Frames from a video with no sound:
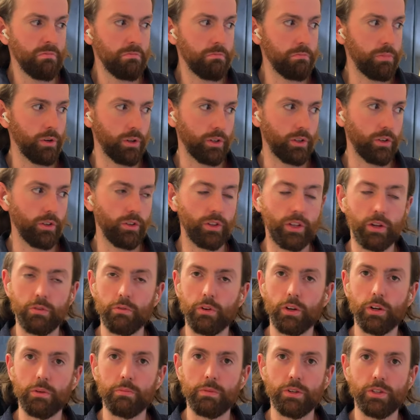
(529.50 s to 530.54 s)
But could they
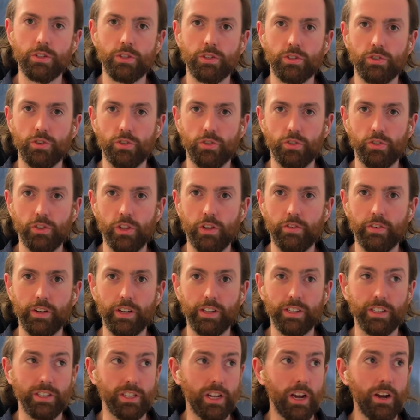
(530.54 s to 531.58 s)
run a business, or do they have any
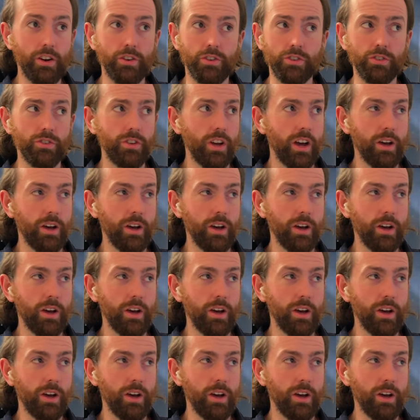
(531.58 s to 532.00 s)
desire to?